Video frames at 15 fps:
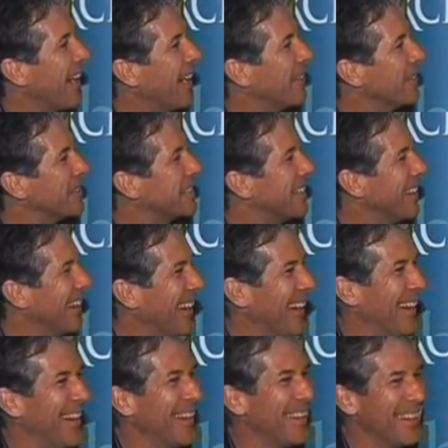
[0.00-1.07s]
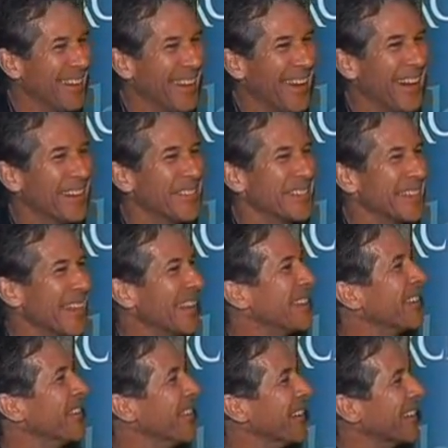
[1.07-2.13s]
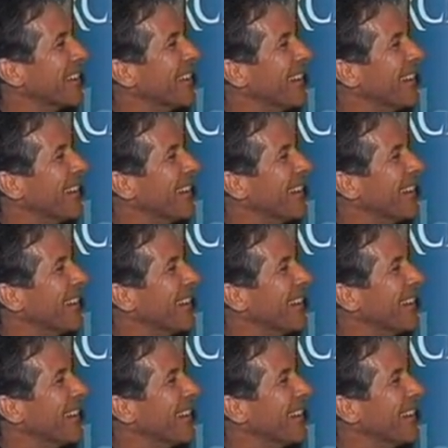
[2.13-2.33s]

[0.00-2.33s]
How is that going?